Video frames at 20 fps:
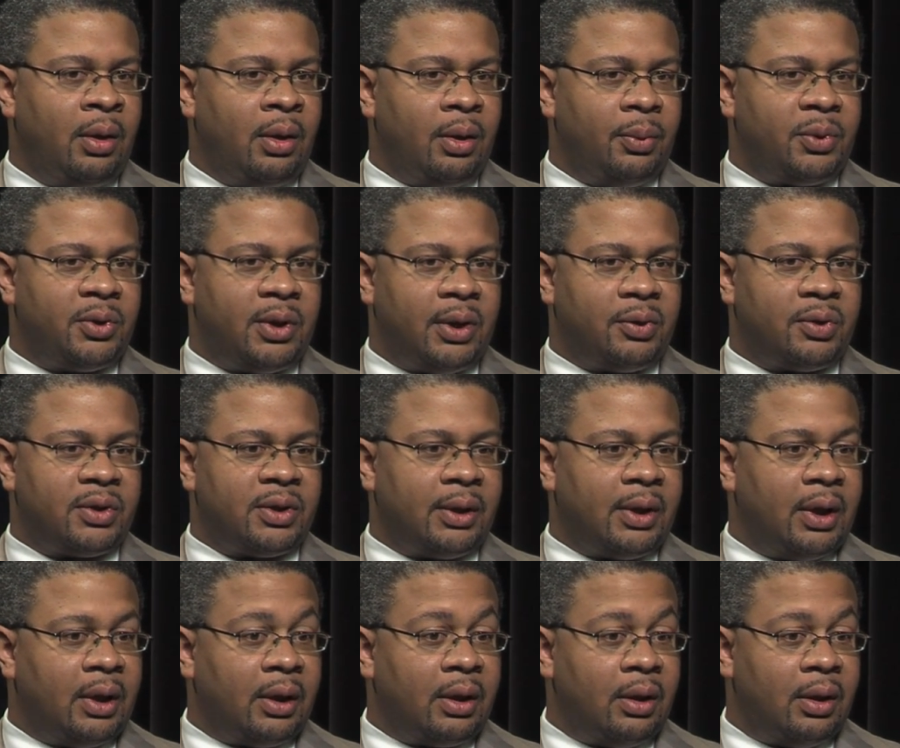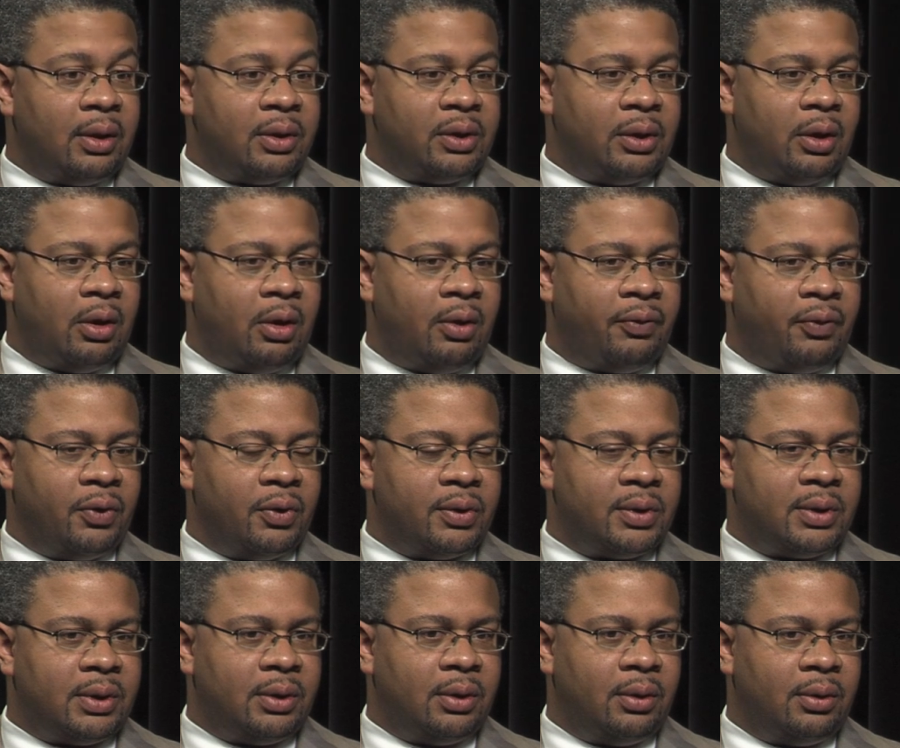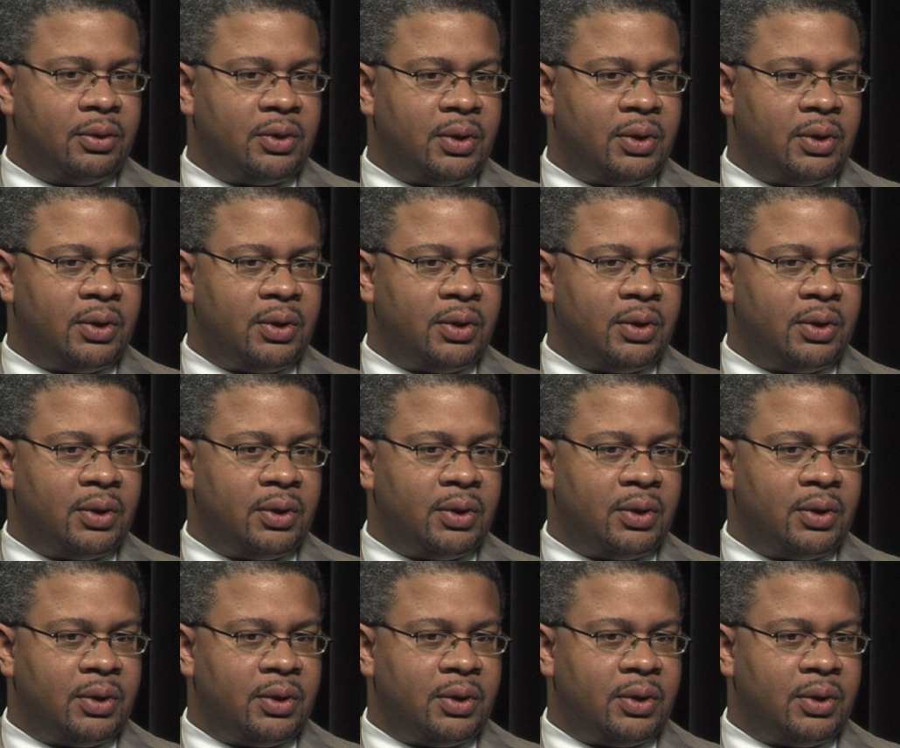Obstetrics and gynecology offers